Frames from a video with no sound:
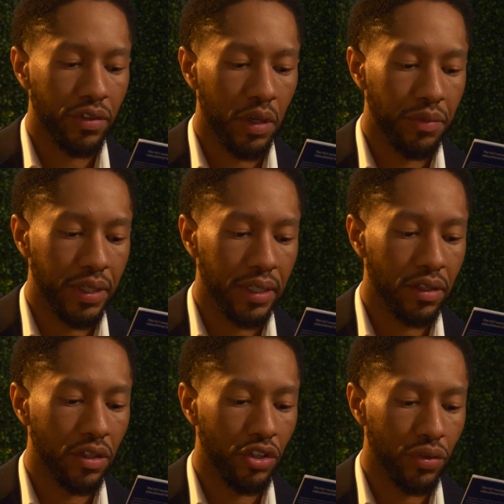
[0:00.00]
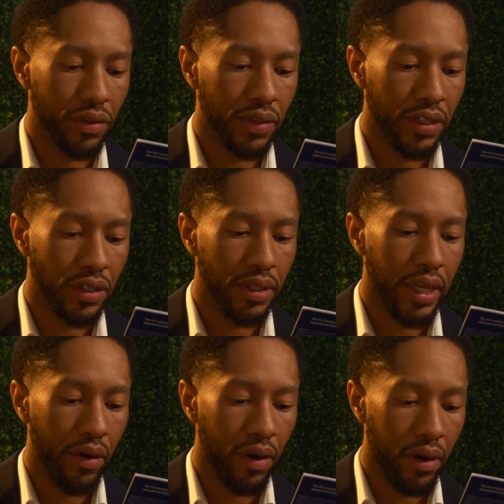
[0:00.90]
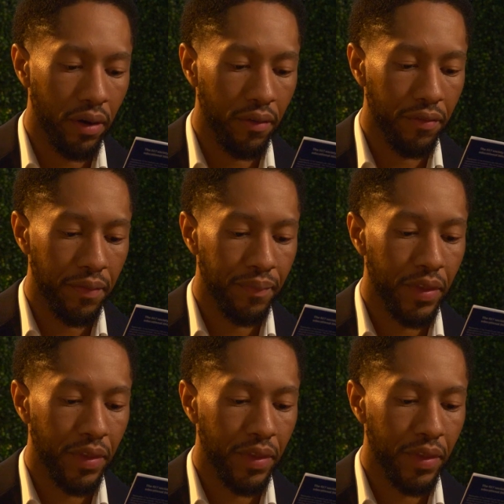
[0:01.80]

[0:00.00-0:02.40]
subject to the jurisdiction thereof,